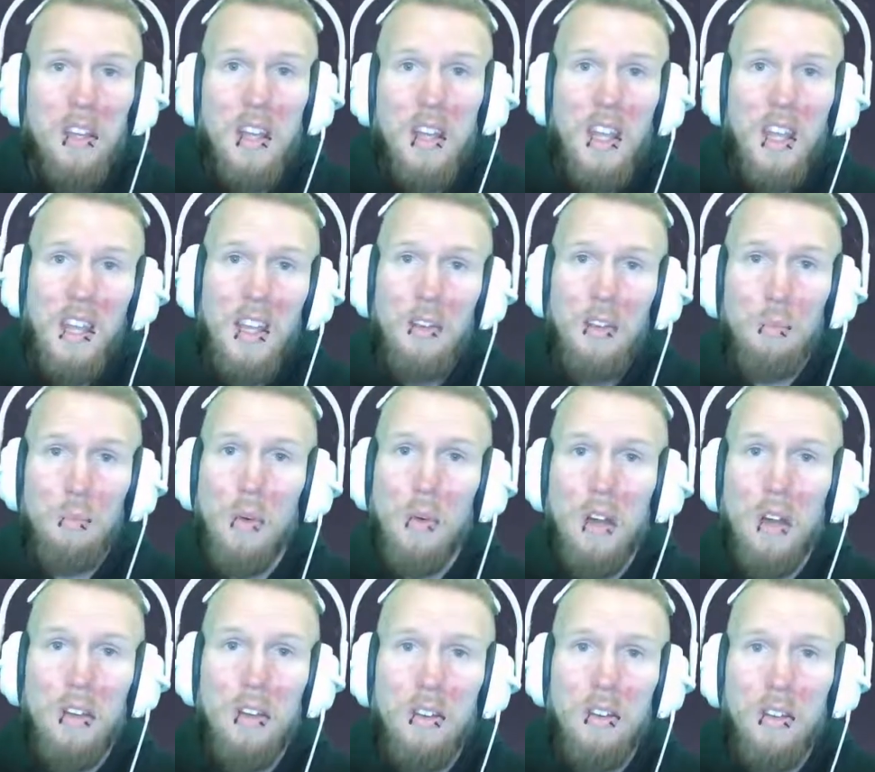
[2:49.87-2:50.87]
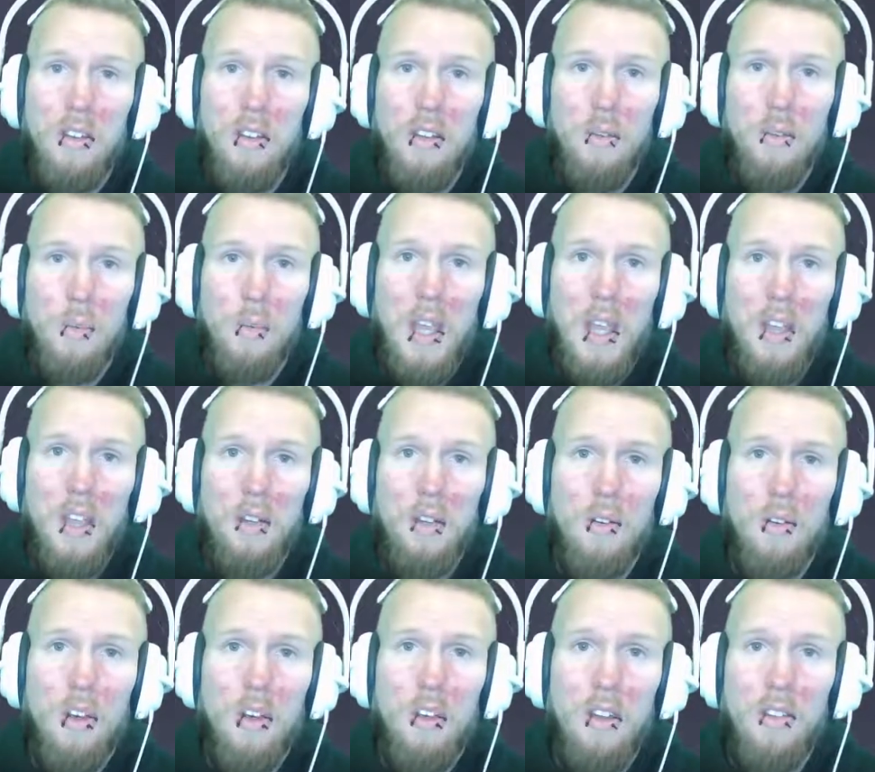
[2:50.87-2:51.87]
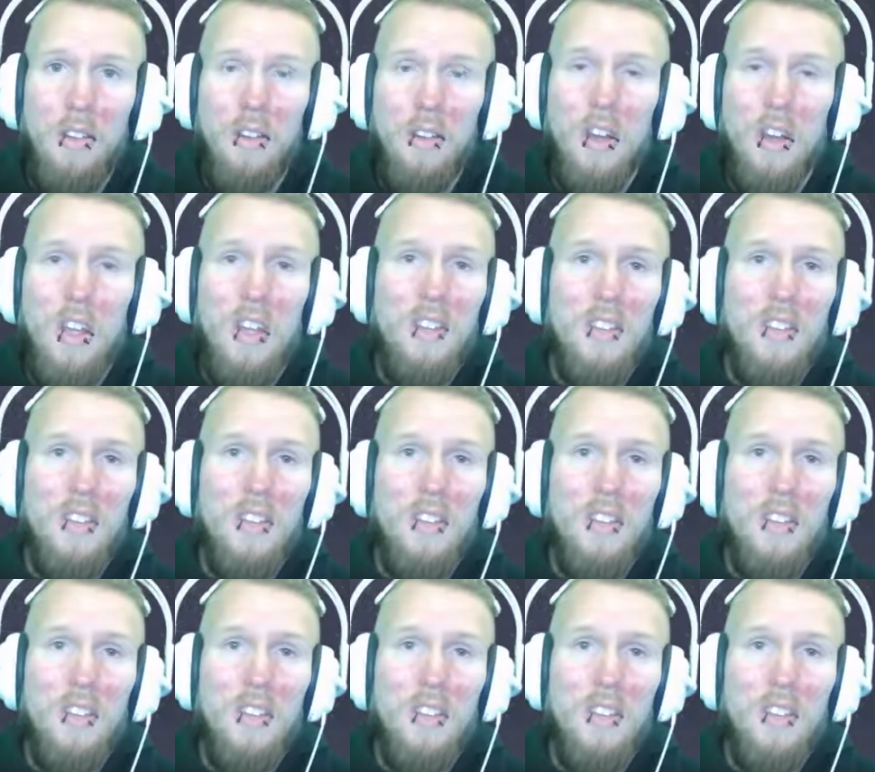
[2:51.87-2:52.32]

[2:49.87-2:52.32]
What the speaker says: in one way or another.